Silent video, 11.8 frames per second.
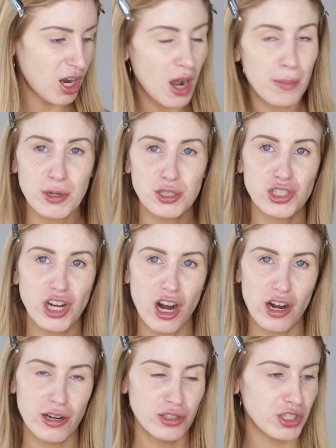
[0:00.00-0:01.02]
Copper
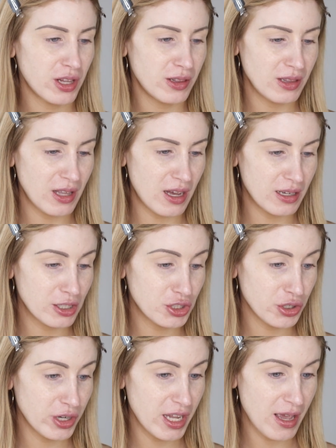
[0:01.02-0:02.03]
Charge
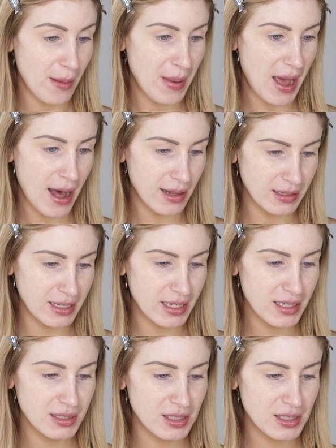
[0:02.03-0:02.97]
Luxury Palette.